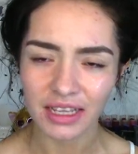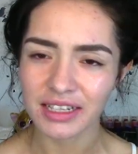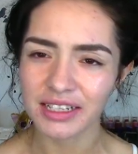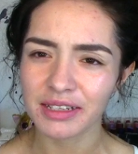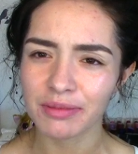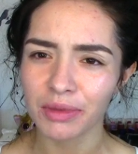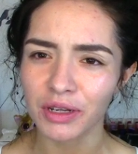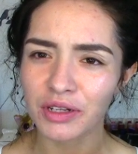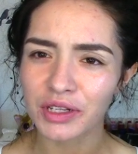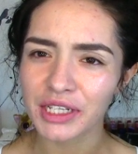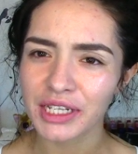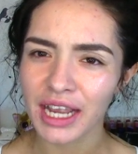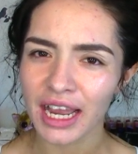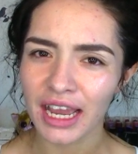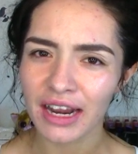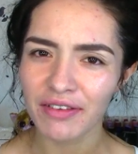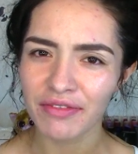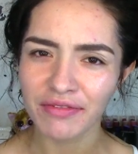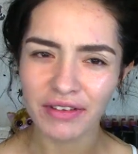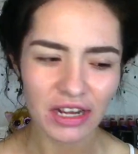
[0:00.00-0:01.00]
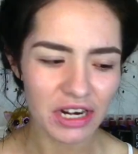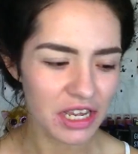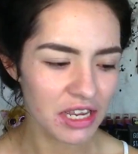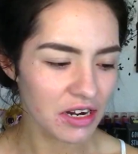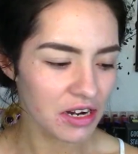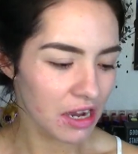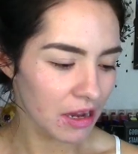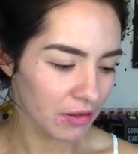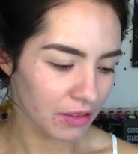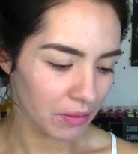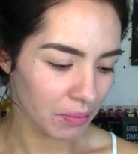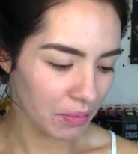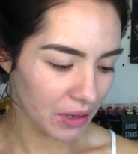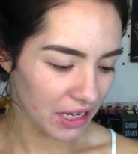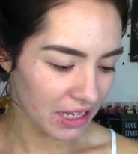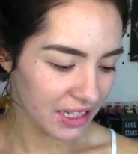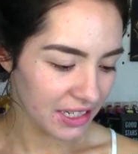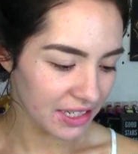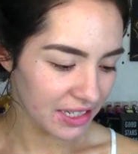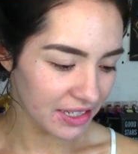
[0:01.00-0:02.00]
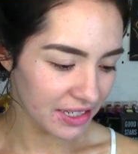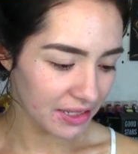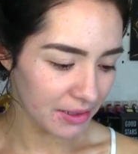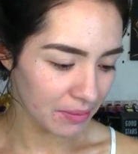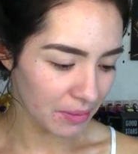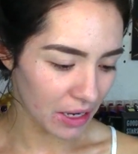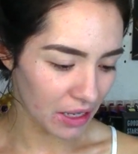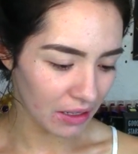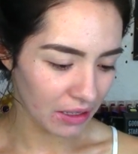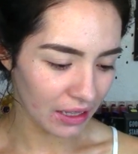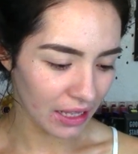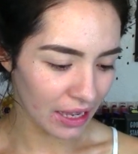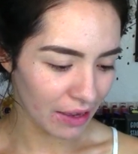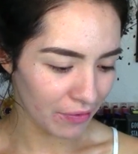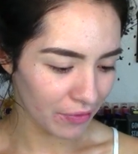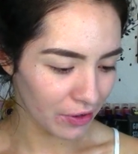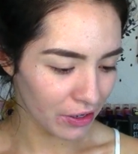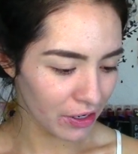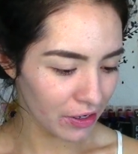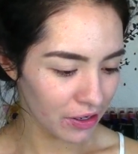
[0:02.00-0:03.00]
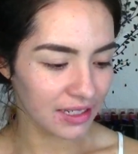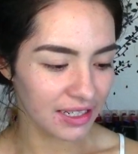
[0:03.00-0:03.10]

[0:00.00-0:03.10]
Smells kind of funny, not the best smell ever.